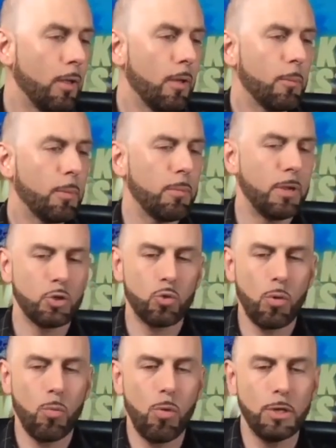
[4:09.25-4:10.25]
but I'm not sure
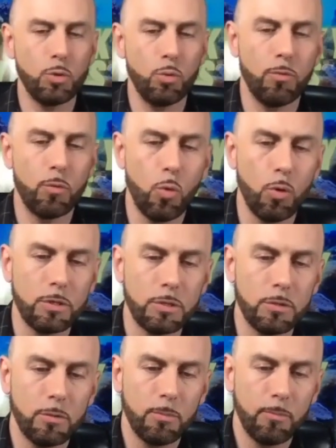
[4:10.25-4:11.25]
I want to. Of
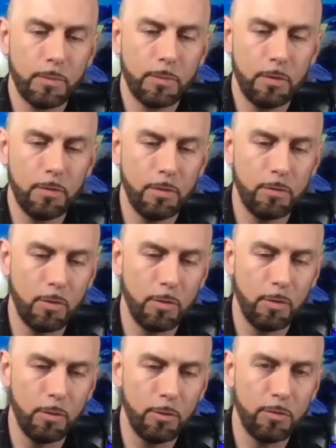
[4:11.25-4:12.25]
course, it sits on the
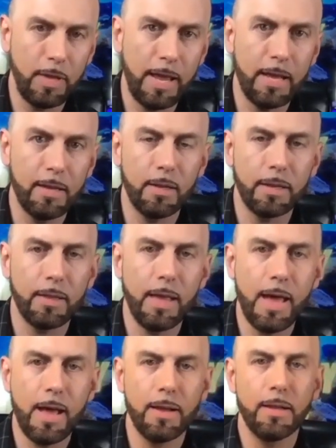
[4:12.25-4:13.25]
little stand like
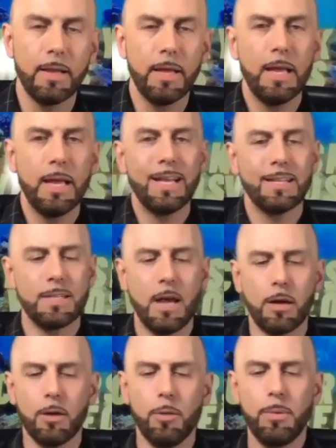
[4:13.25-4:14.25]
that. It's not
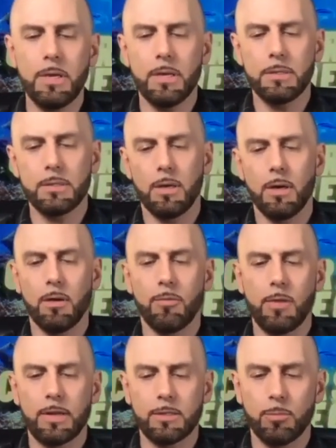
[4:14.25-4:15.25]
going to be as
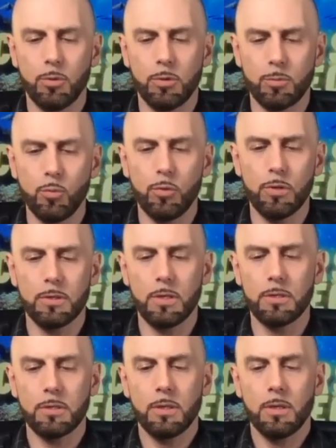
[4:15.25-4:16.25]
flexible and smooth as
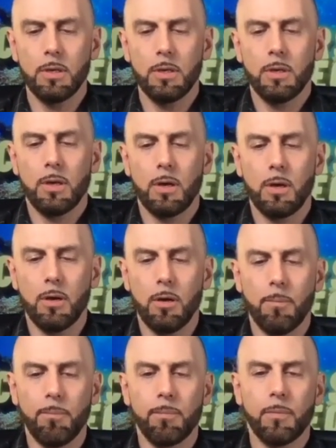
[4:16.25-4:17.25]
this
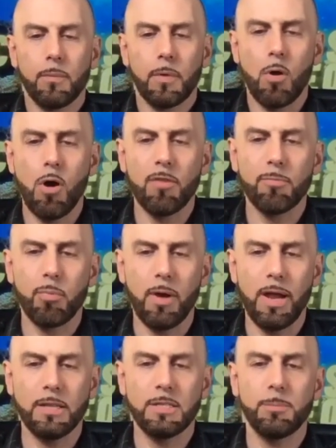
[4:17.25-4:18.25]

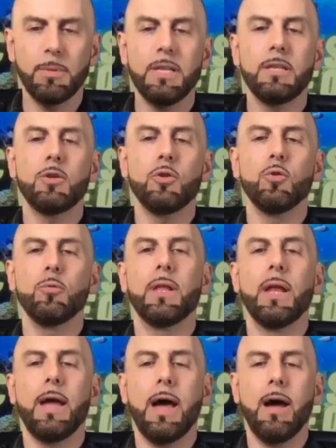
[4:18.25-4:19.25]
off-brand Speed Cube that
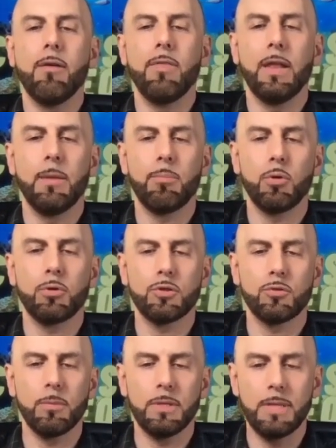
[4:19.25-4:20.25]
I have that I purchased
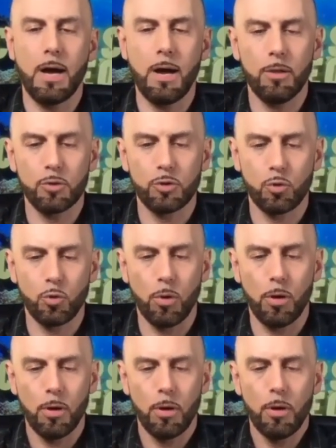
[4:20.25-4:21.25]
from the dollar
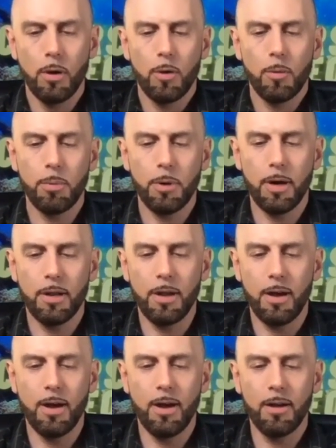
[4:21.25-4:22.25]
store,
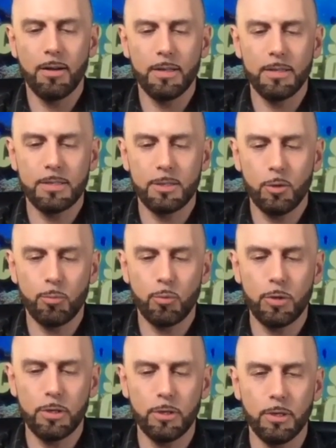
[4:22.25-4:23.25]
but it's still
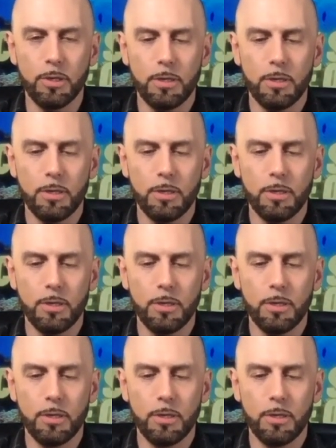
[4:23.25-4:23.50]
pretty good.